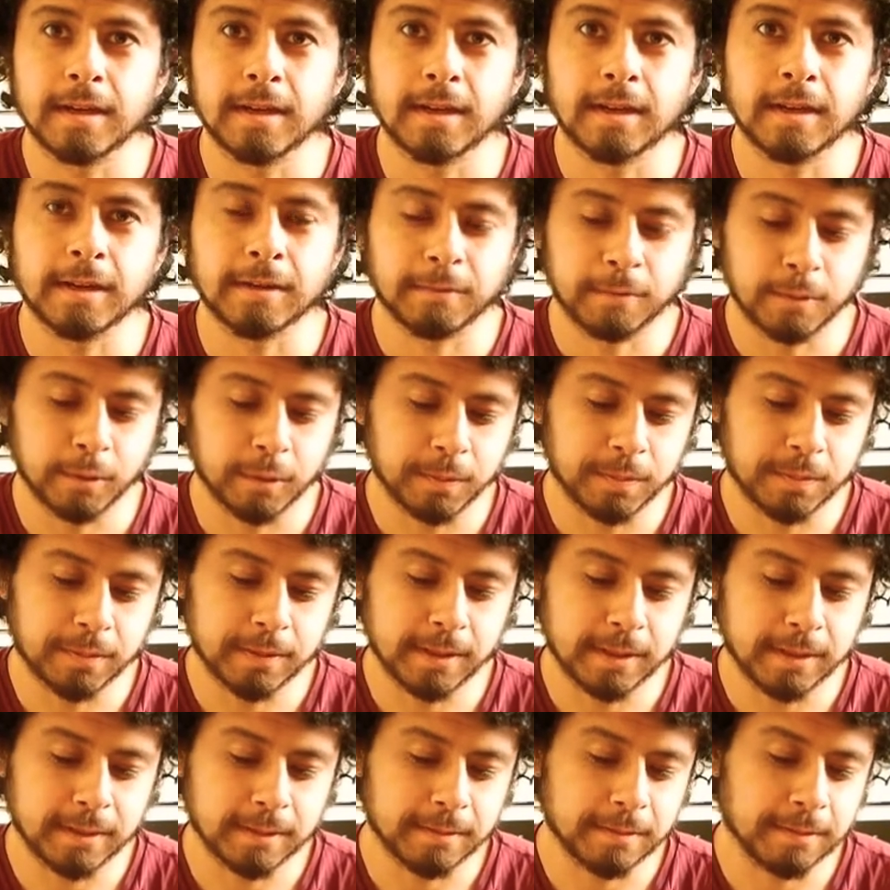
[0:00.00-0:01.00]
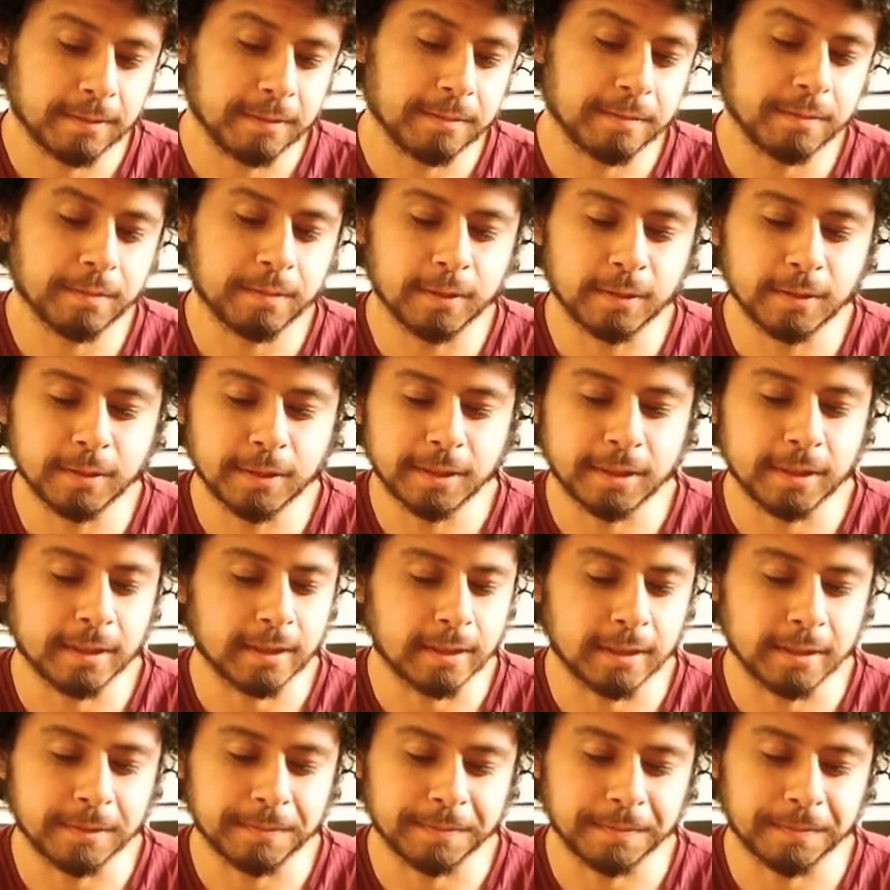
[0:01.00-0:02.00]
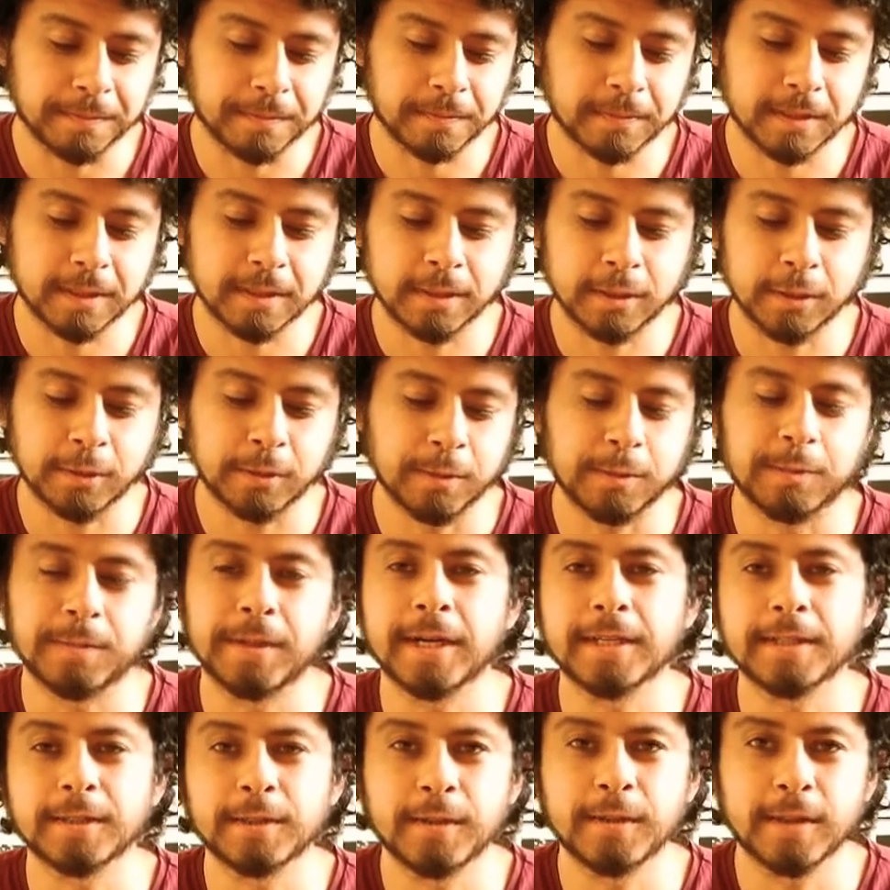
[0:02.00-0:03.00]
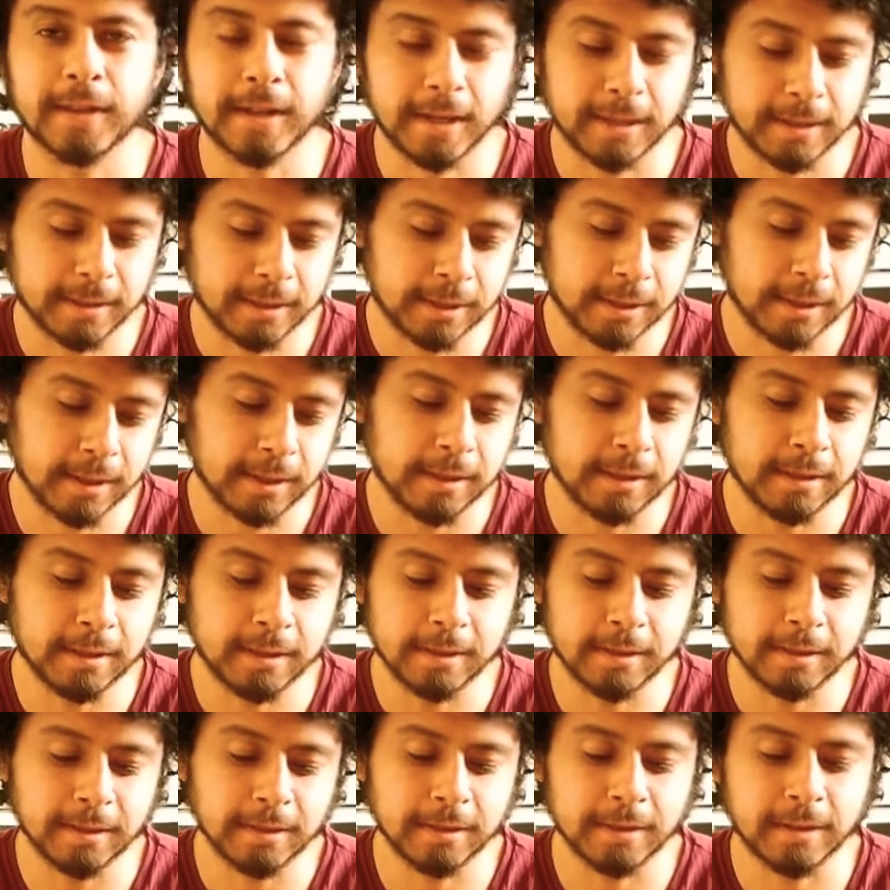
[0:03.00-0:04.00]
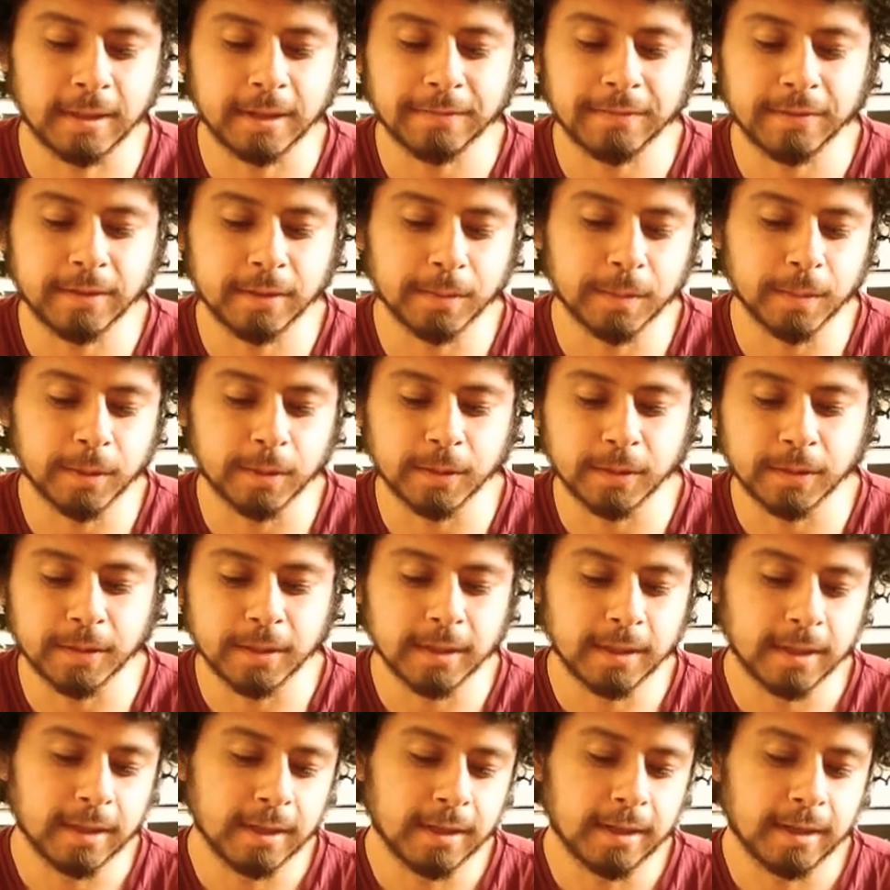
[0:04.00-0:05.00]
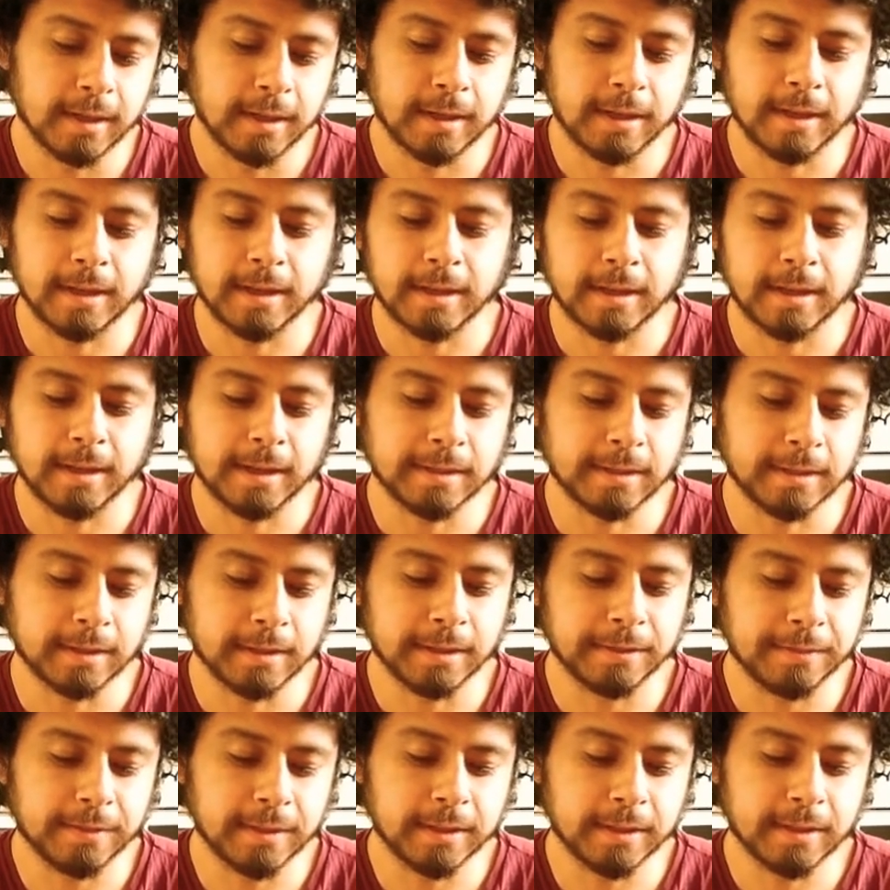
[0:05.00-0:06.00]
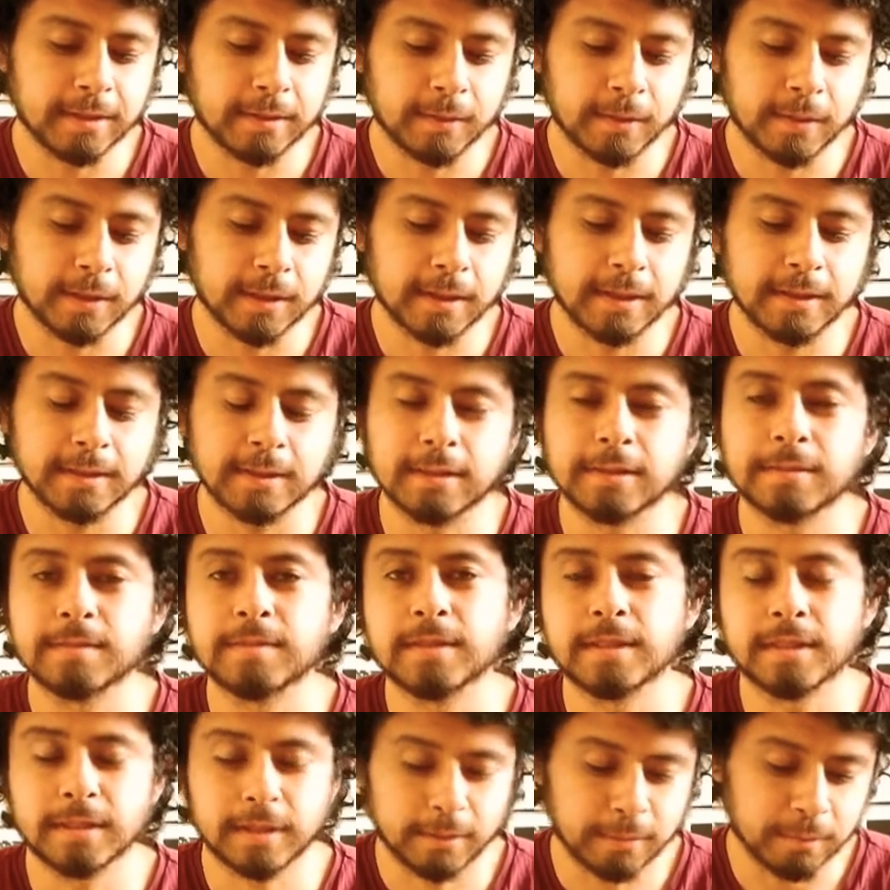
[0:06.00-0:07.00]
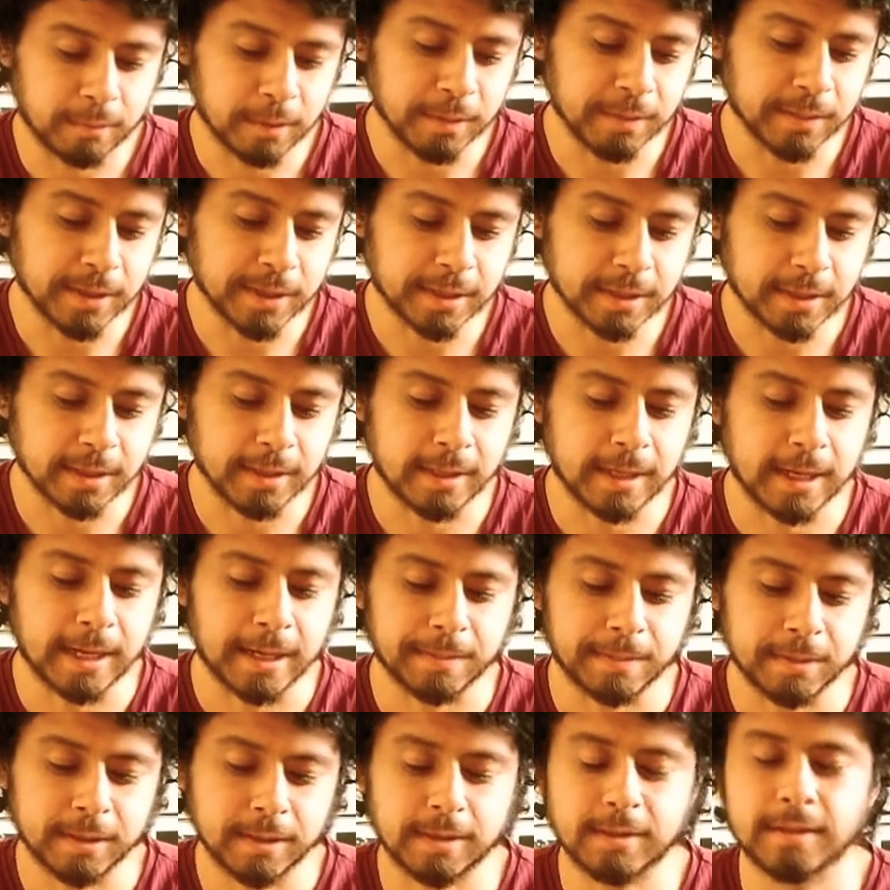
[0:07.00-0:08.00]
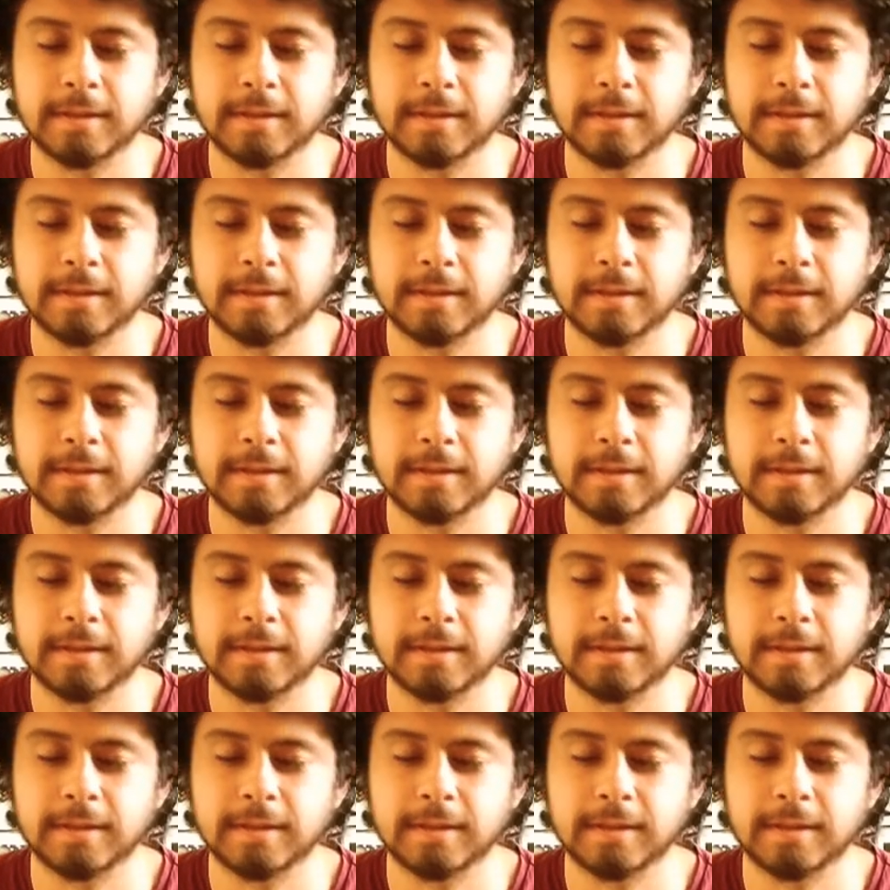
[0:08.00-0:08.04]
A quote by Bruce Lee to remind you that change is inevitable, and as living organisms, we must adapt.